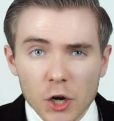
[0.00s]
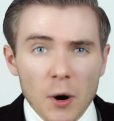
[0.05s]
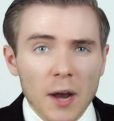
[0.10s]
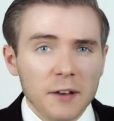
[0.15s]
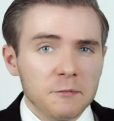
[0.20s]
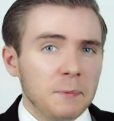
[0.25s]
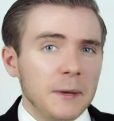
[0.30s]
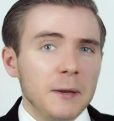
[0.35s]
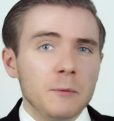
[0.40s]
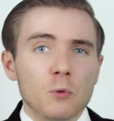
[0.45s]
who
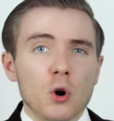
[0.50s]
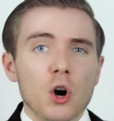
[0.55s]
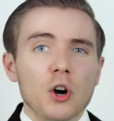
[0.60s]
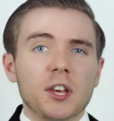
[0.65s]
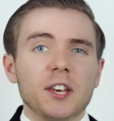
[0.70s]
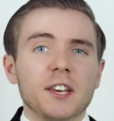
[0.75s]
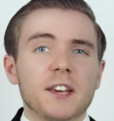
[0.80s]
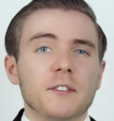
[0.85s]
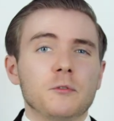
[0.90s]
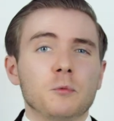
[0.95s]
has been
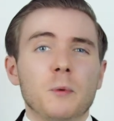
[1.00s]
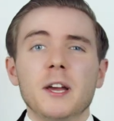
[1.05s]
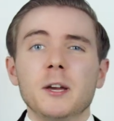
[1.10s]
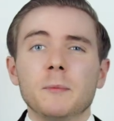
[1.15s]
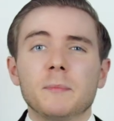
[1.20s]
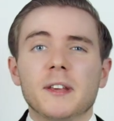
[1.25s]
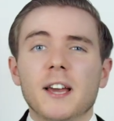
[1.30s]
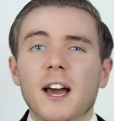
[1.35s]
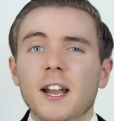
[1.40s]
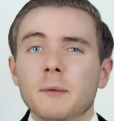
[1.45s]
working his way
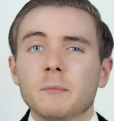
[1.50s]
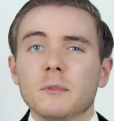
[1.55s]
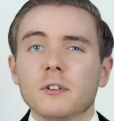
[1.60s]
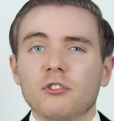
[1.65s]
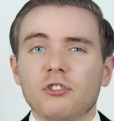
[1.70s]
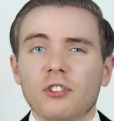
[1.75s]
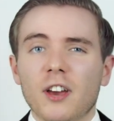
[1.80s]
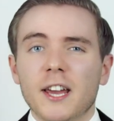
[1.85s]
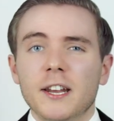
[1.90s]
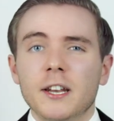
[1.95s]
up the
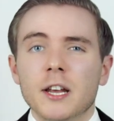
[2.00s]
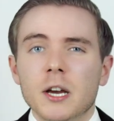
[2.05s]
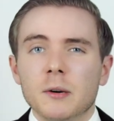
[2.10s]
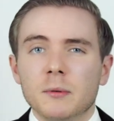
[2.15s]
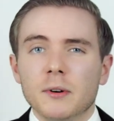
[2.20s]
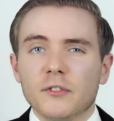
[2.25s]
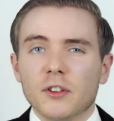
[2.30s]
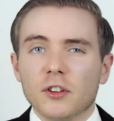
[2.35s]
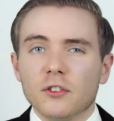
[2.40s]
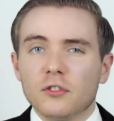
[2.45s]
animal chain
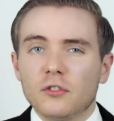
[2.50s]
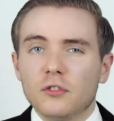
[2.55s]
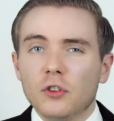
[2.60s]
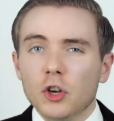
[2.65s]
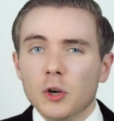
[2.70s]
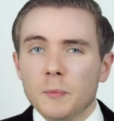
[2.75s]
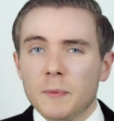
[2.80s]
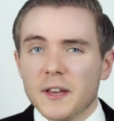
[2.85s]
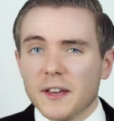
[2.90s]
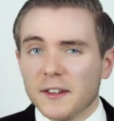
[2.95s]
with the
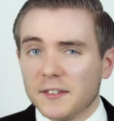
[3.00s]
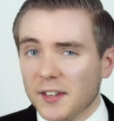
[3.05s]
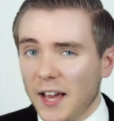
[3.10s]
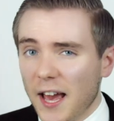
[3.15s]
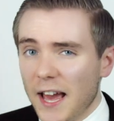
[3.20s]
dubious